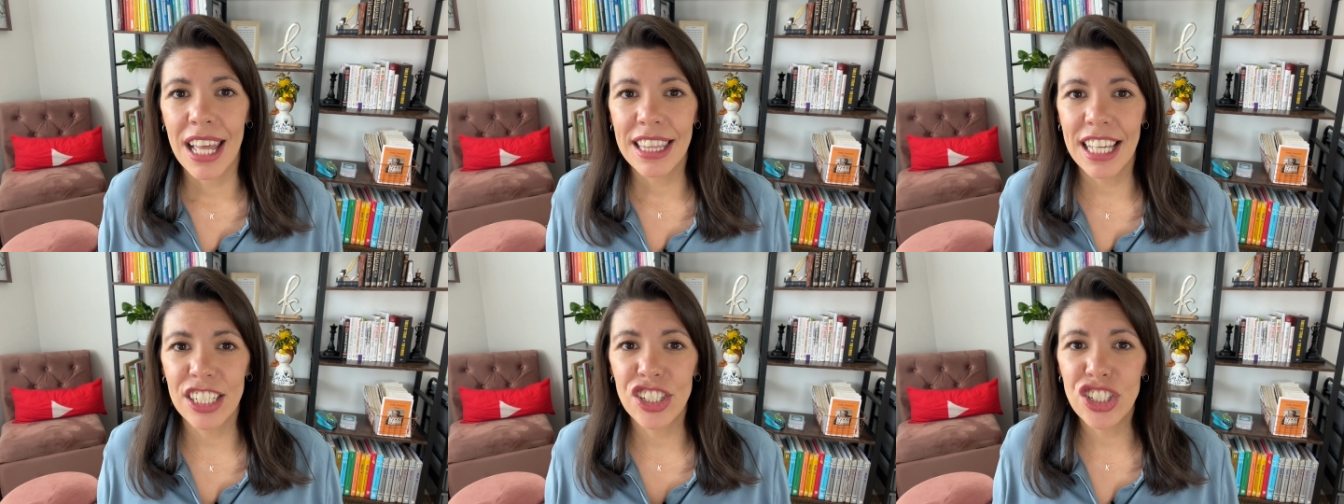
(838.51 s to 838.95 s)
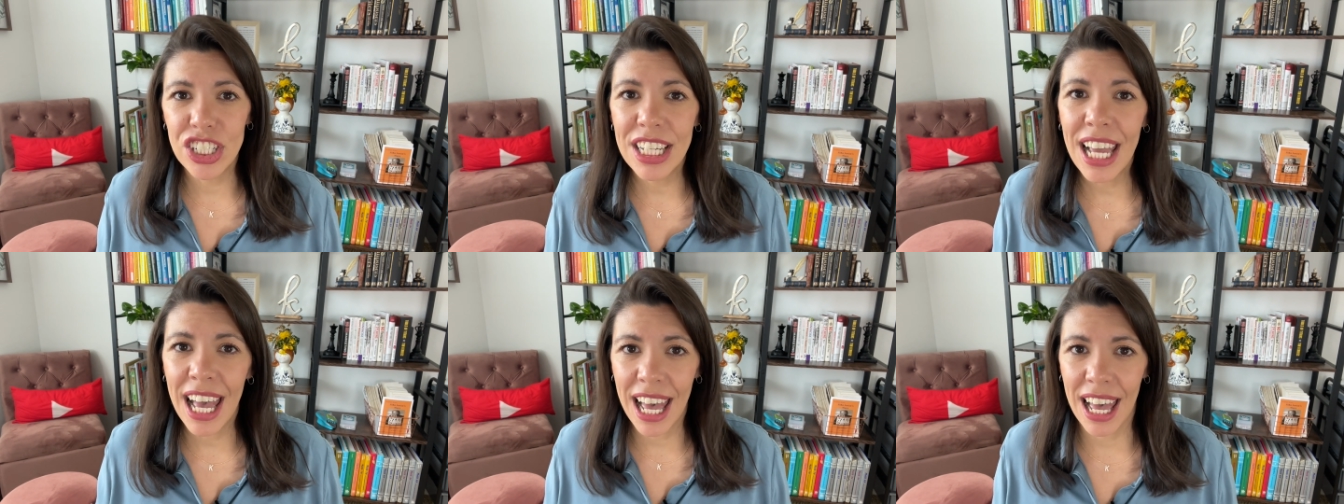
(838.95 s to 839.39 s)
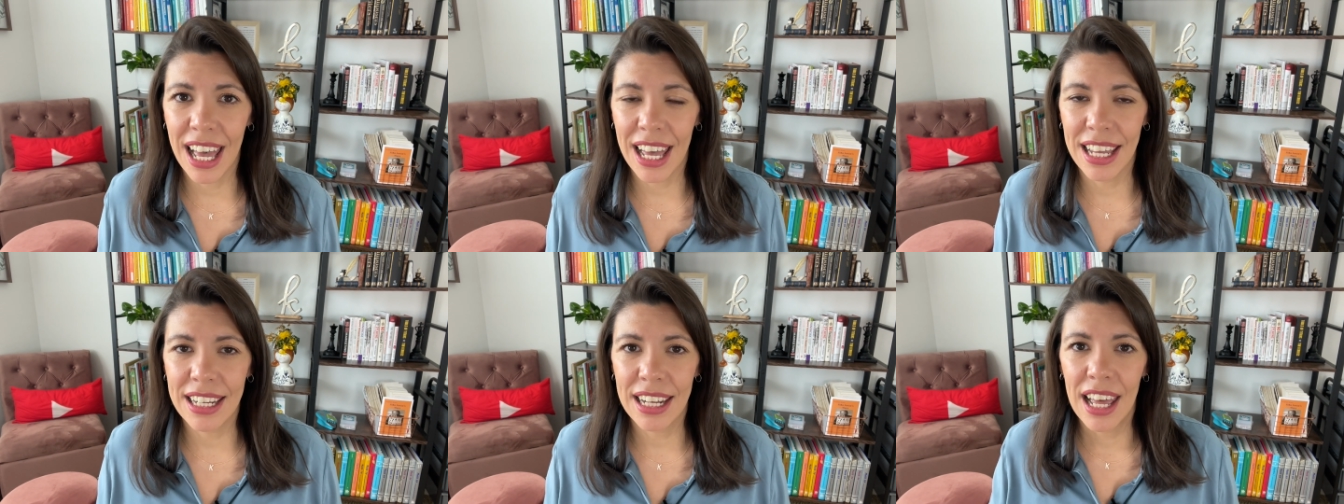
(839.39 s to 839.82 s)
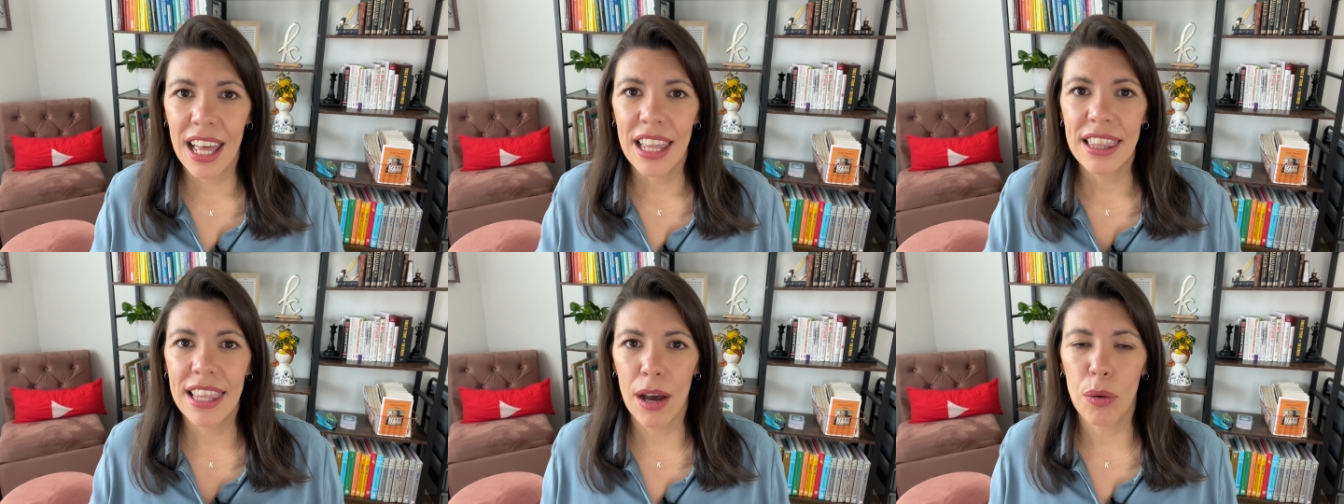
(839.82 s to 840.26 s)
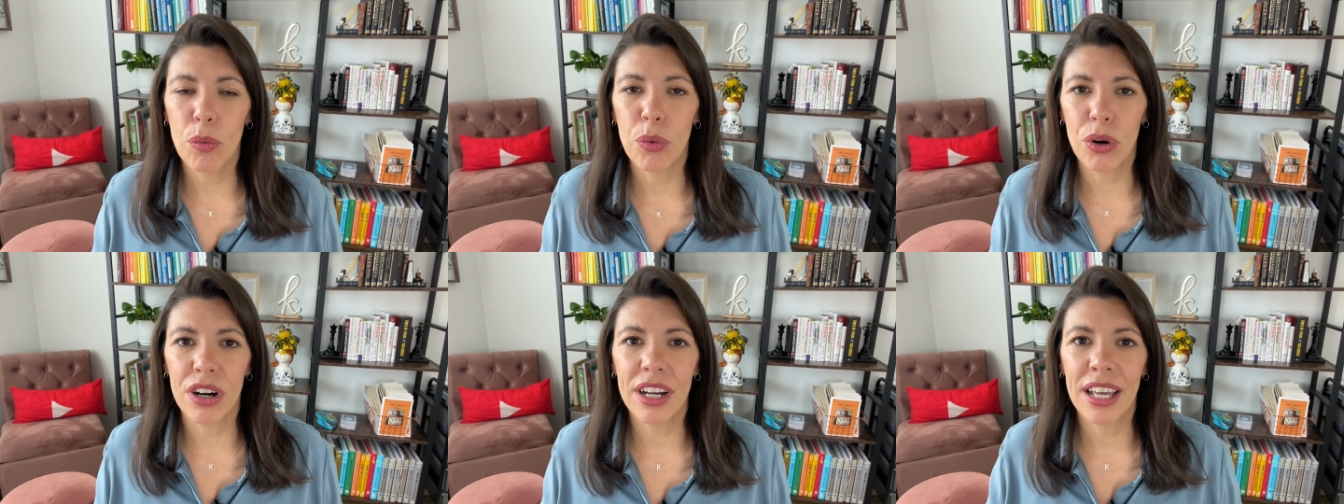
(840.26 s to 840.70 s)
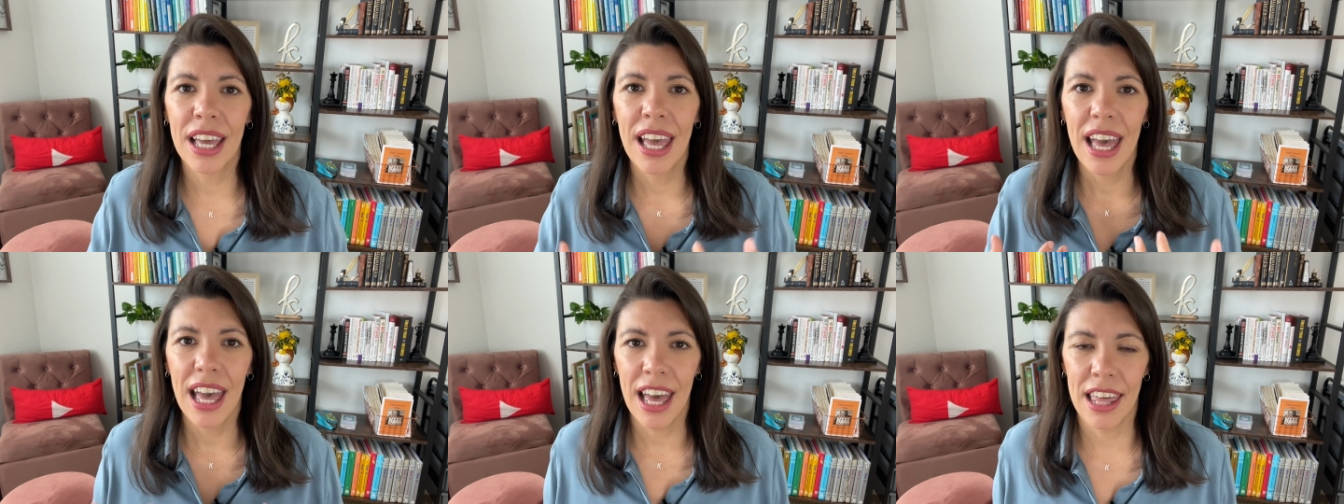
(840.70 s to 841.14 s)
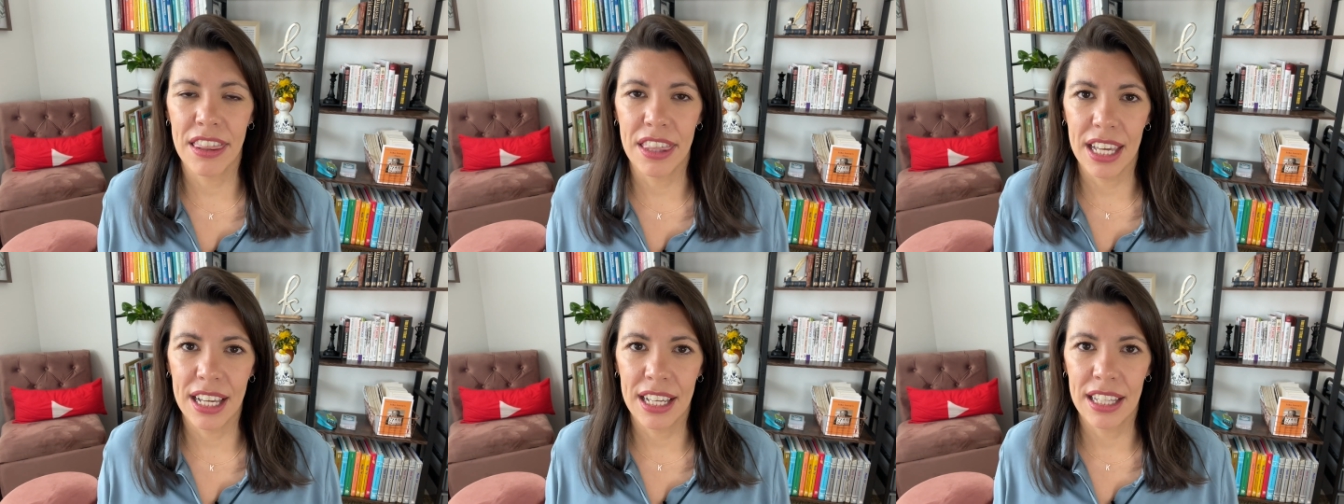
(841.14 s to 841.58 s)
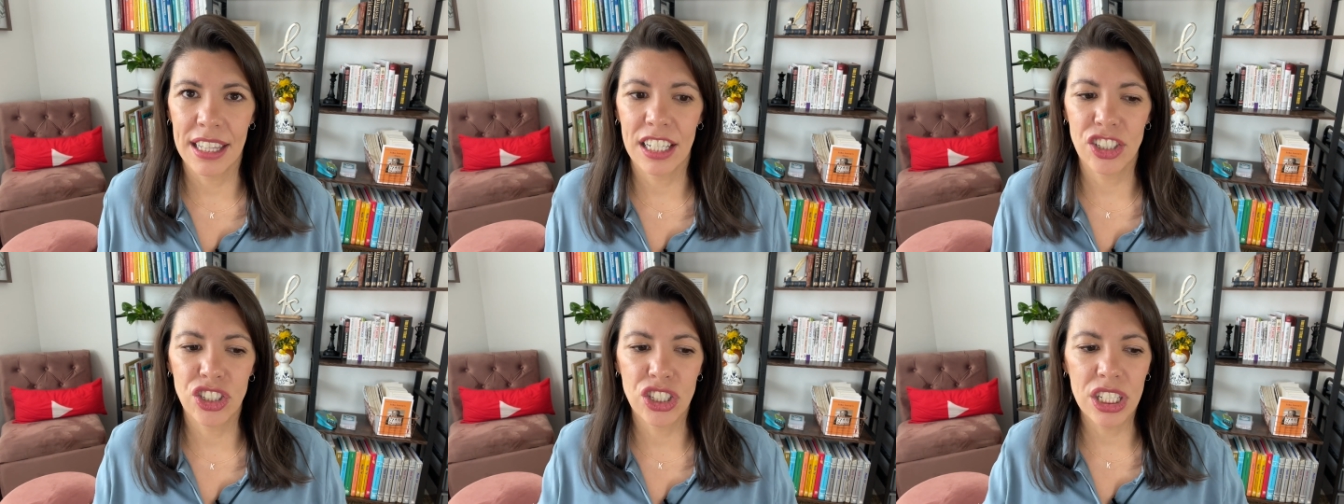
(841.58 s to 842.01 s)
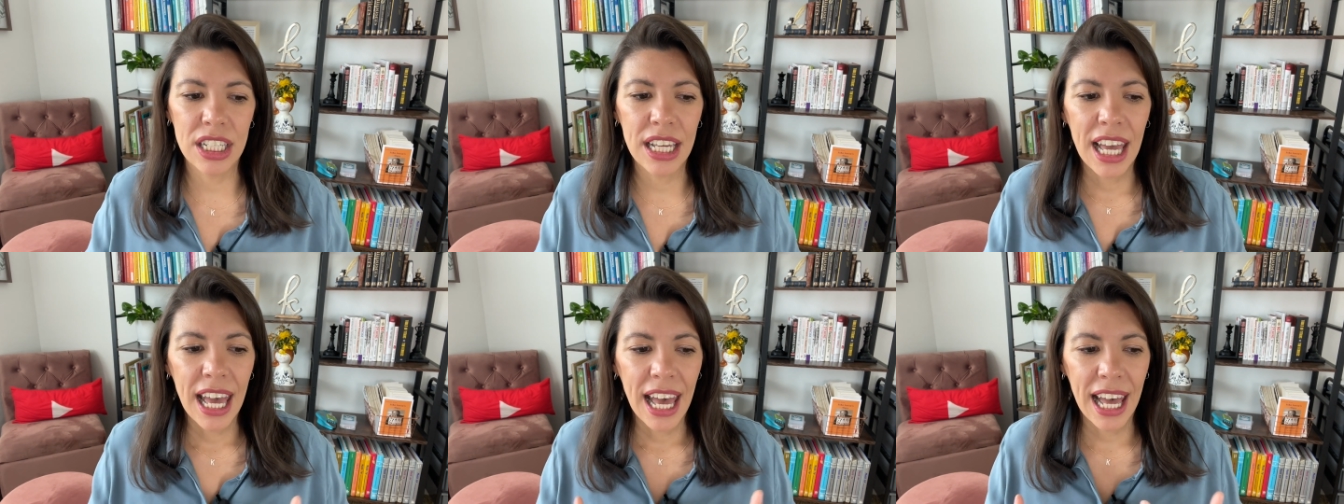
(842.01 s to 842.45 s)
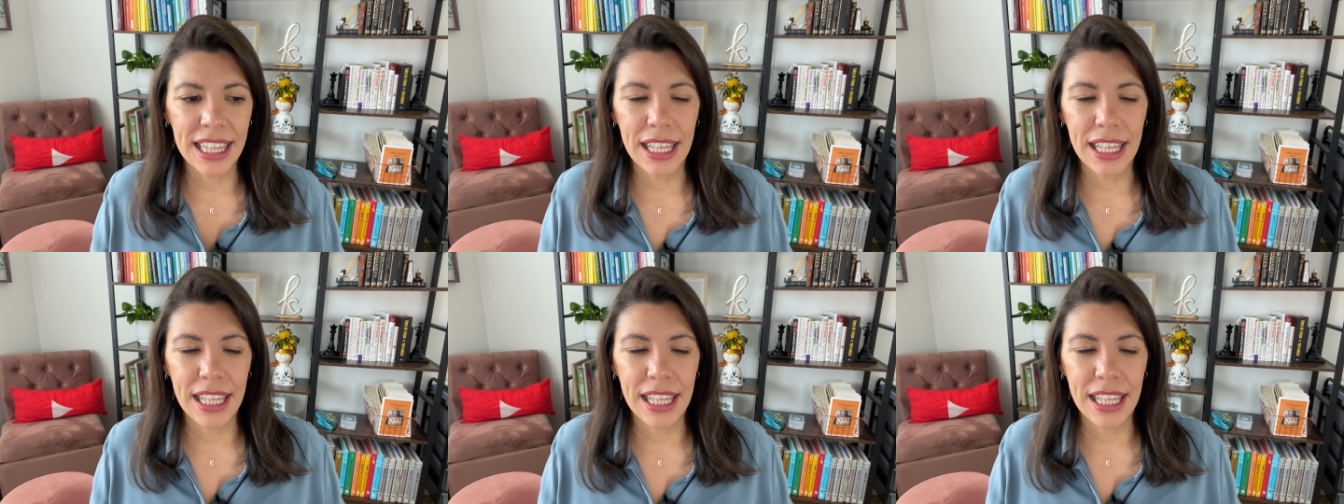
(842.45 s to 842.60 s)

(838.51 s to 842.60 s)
that she had that work ethic, that she had